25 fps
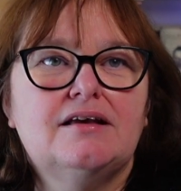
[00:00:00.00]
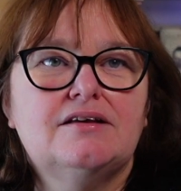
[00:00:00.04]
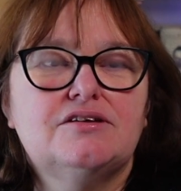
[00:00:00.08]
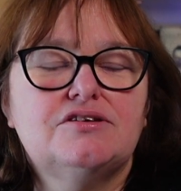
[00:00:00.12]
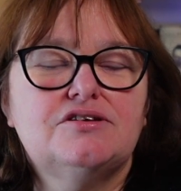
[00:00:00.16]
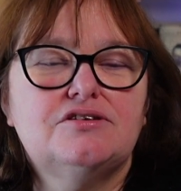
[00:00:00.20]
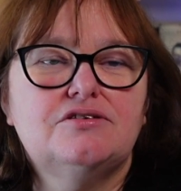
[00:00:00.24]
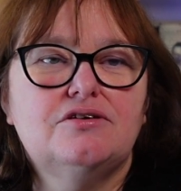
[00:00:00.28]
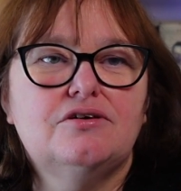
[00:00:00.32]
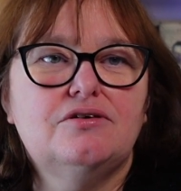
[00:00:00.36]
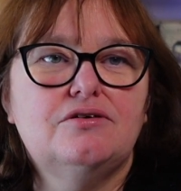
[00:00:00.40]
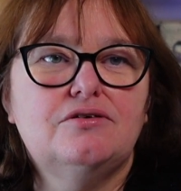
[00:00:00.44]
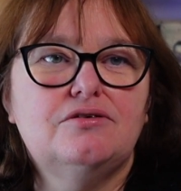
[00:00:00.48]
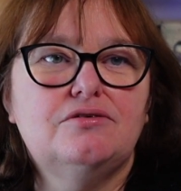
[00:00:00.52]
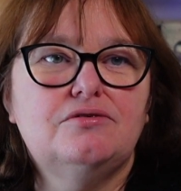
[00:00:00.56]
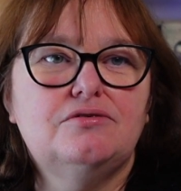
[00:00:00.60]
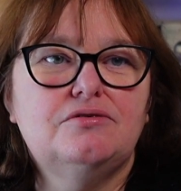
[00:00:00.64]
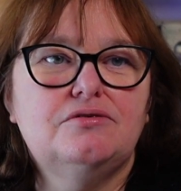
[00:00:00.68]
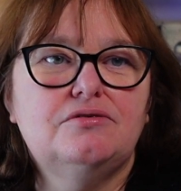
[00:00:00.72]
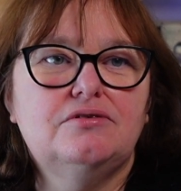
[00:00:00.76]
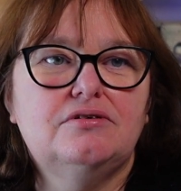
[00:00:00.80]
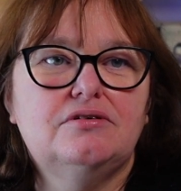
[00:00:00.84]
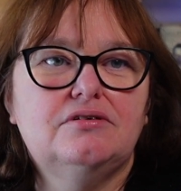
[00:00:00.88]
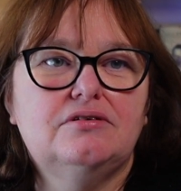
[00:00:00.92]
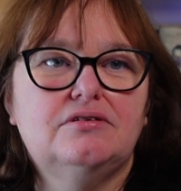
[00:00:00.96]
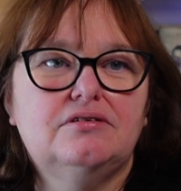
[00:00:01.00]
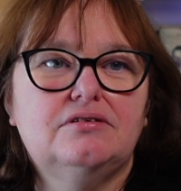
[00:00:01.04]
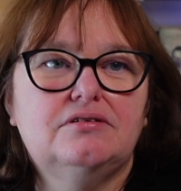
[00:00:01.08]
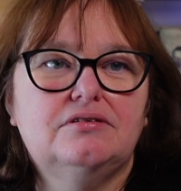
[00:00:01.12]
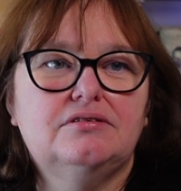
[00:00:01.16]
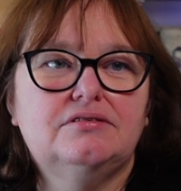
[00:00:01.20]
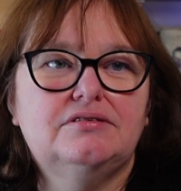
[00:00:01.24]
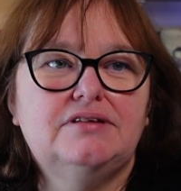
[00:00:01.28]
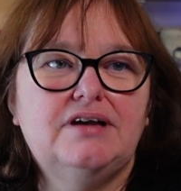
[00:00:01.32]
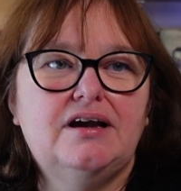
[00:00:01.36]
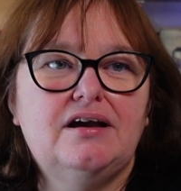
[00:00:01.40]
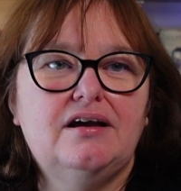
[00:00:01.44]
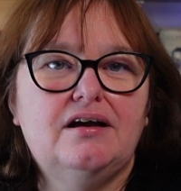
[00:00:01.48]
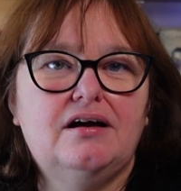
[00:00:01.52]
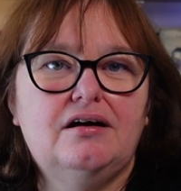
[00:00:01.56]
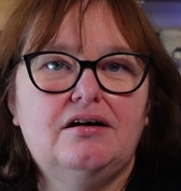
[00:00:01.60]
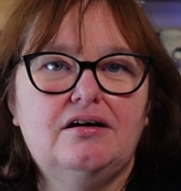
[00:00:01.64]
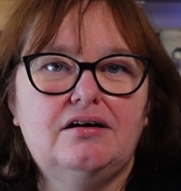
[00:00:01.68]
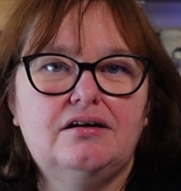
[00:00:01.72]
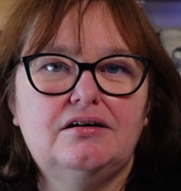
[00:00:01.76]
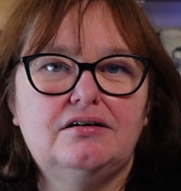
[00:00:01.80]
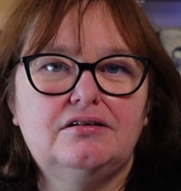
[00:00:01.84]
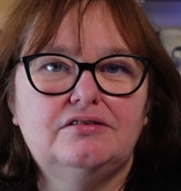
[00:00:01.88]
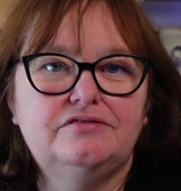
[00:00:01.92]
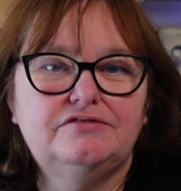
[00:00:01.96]
so they
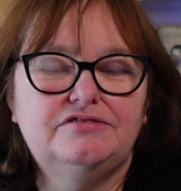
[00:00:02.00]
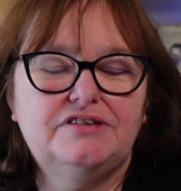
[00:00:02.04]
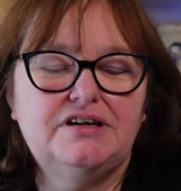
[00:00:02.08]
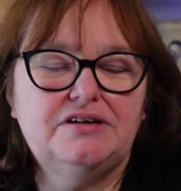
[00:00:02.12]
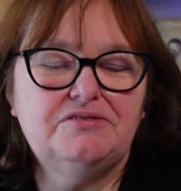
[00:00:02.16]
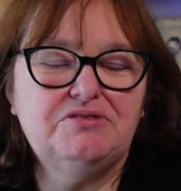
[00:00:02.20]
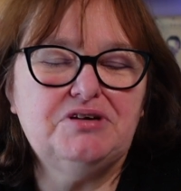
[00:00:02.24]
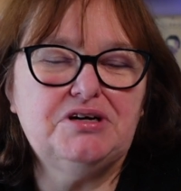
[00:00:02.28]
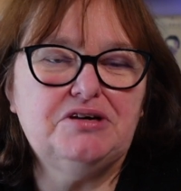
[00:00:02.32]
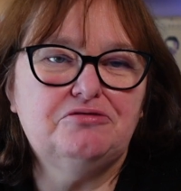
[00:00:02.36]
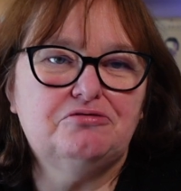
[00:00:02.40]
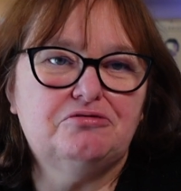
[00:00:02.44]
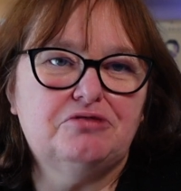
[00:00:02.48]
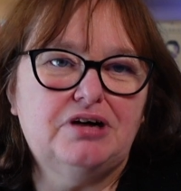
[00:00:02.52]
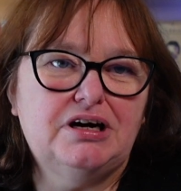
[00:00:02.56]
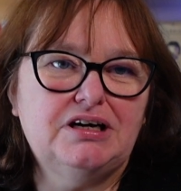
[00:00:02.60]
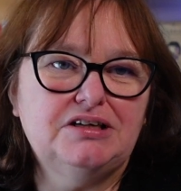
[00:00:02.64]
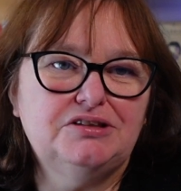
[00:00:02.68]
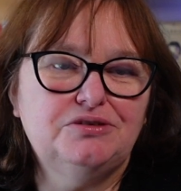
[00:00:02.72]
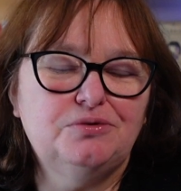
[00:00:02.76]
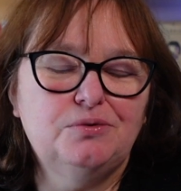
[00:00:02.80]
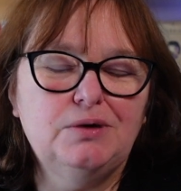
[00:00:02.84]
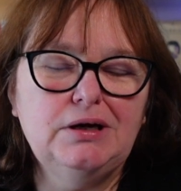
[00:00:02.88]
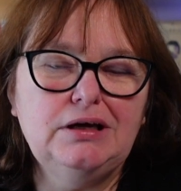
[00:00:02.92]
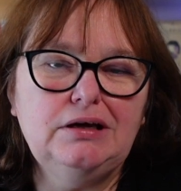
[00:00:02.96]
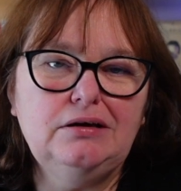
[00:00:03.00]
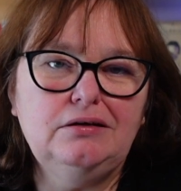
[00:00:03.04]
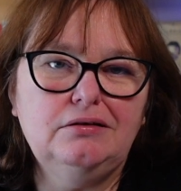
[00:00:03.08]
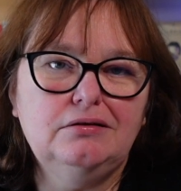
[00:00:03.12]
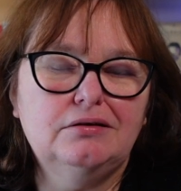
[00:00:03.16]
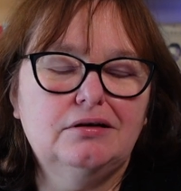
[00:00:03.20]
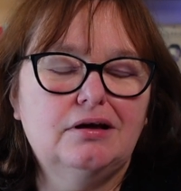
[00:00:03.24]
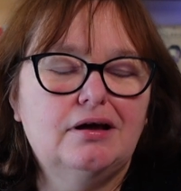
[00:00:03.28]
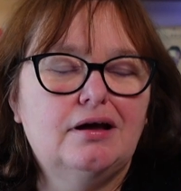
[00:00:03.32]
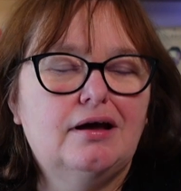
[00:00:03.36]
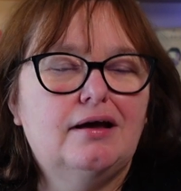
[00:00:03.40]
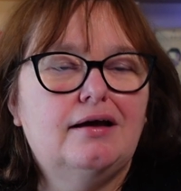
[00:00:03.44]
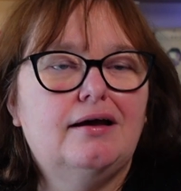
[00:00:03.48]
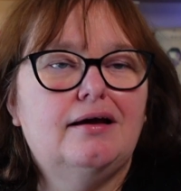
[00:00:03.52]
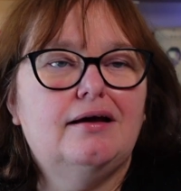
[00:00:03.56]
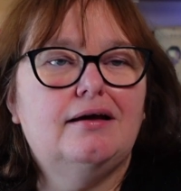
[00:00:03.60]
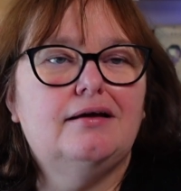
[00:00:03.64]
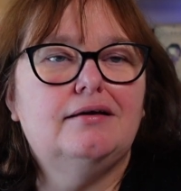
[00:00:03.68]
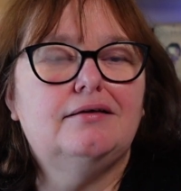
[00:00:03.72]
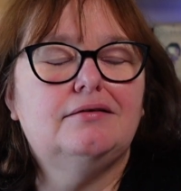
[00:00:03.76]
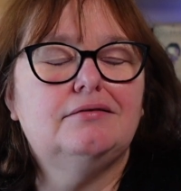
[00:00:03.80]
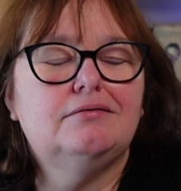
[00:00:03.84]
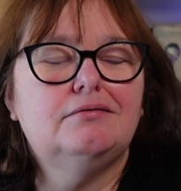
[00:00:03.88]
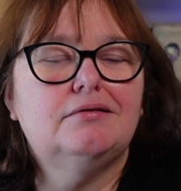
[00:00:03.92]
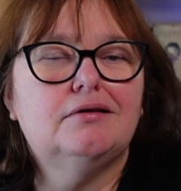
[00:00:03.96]
are very right-wing,
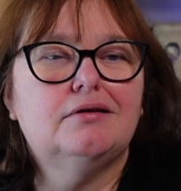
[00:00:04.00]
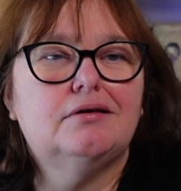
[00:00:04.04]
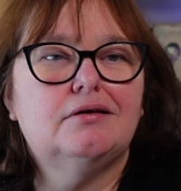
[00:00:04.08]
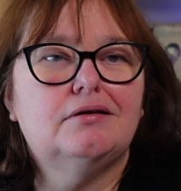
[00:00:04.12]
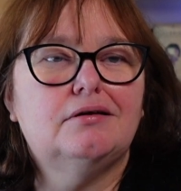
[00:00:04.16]
and